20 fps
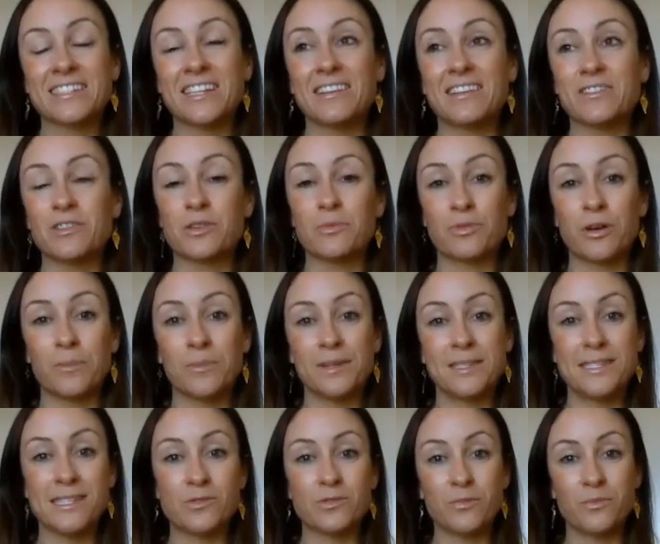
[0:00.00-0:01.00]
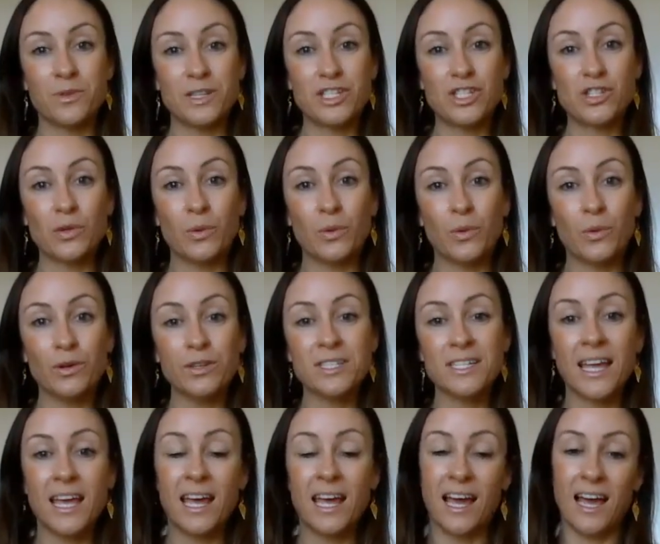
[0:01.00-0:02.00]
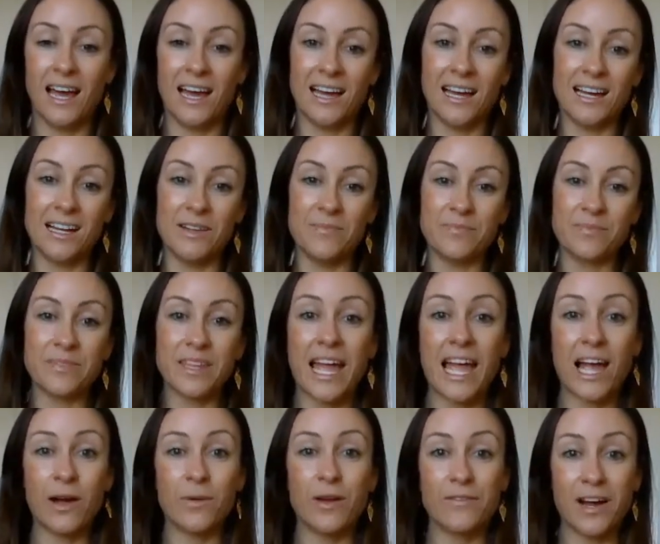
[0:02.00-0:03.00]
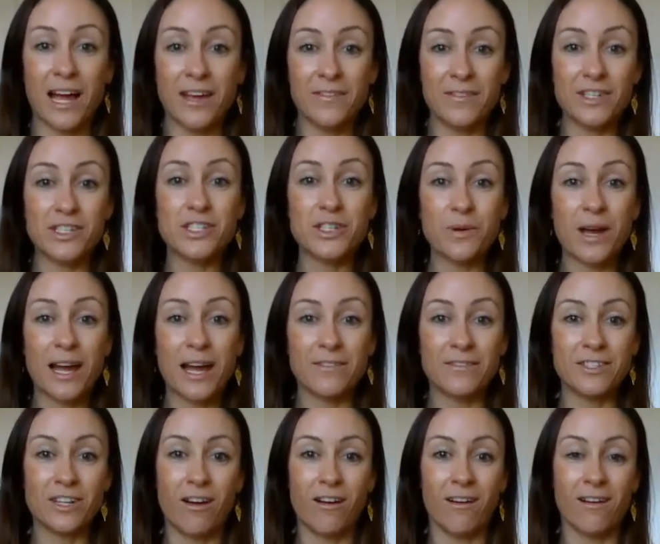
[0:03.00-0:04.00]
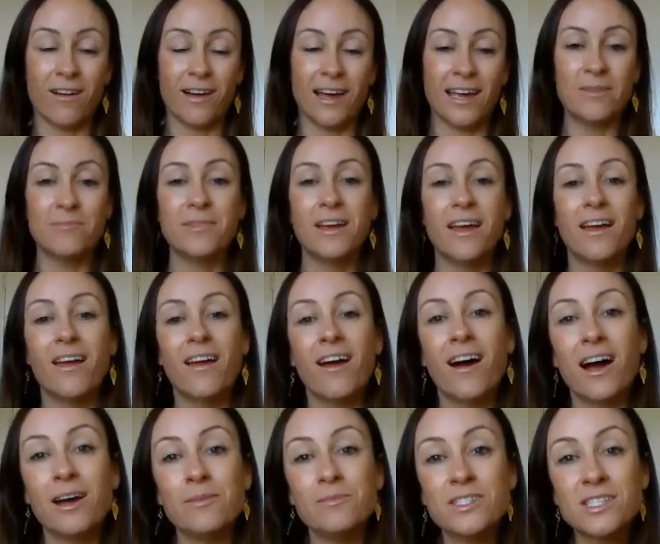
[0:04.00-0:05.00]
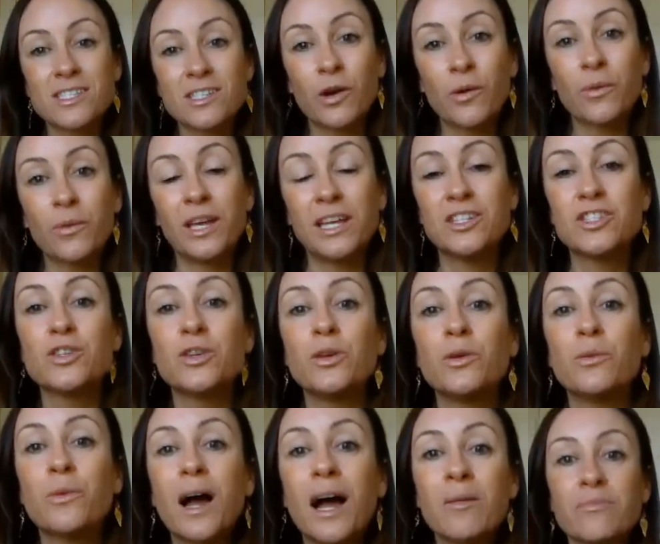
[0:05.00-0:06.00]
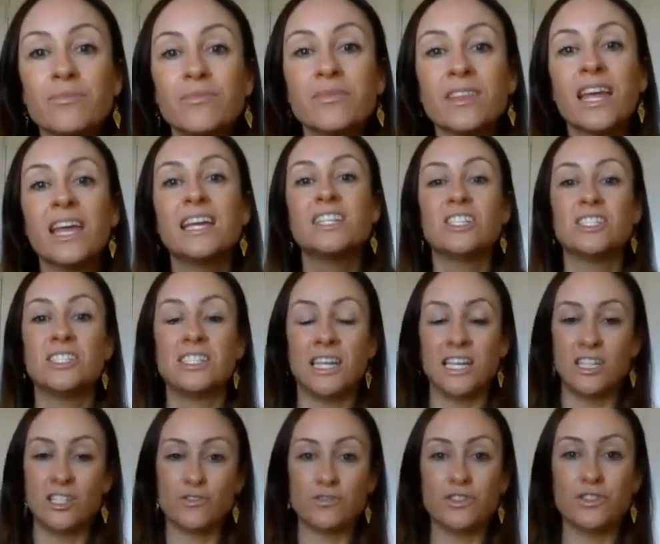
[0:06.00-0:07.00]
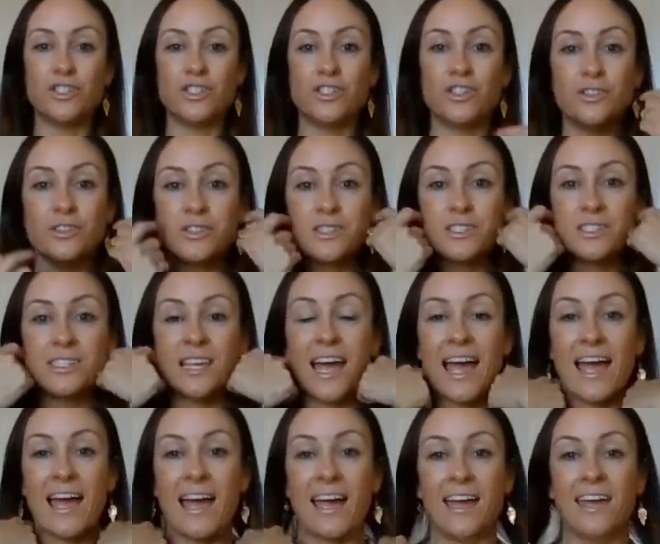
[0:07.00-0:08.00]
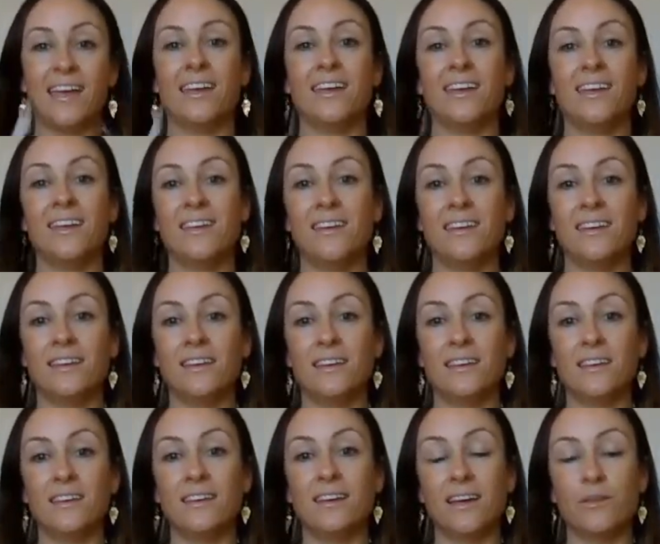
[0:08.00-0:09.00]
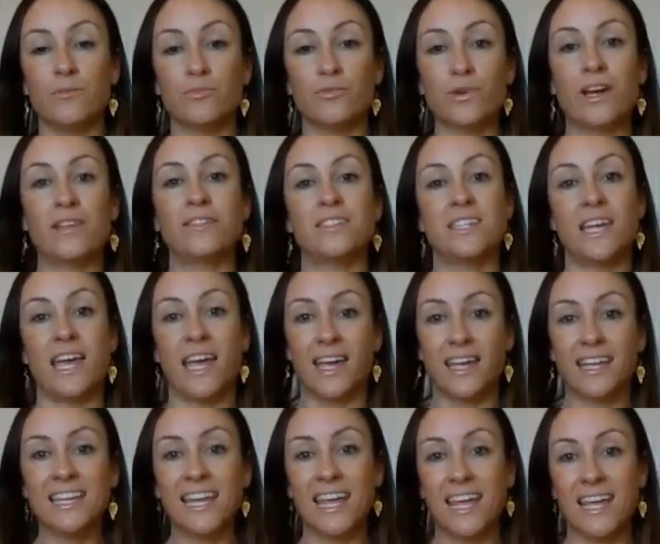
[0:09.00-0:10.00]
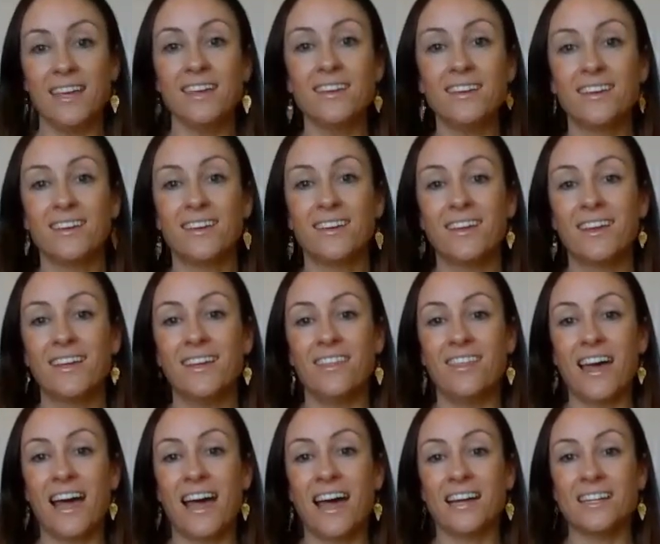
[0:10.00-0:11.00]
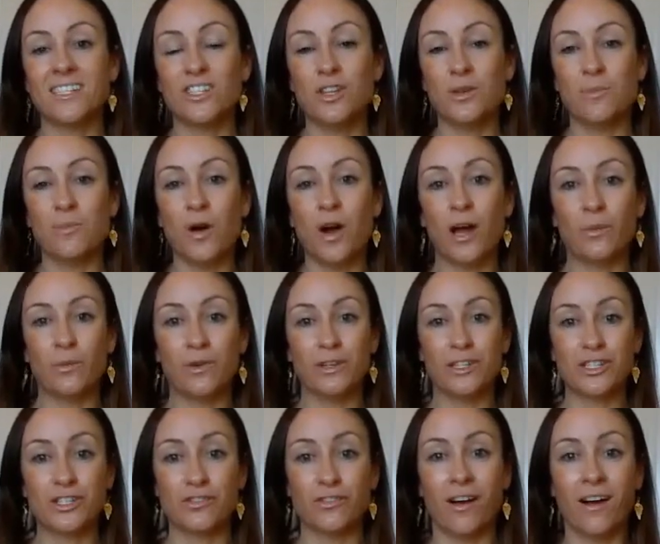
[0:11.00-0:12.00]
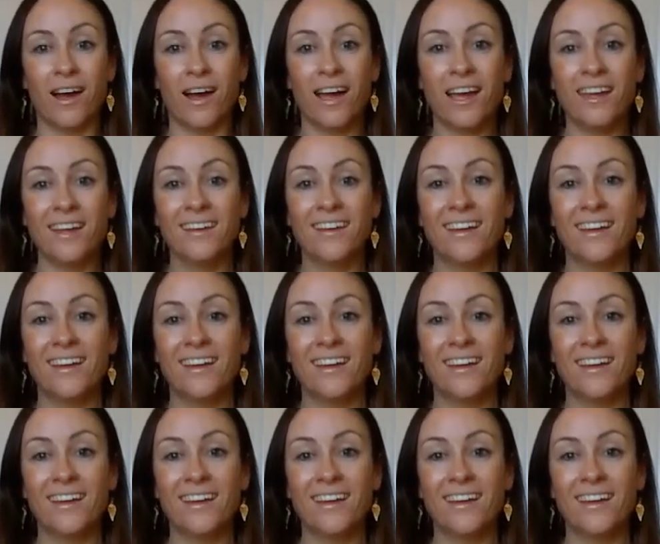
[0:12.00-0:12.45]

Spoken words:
I sort of promised this would be short. However, if you do have time, I'm just going to just introduce a breath technique that you might want to try.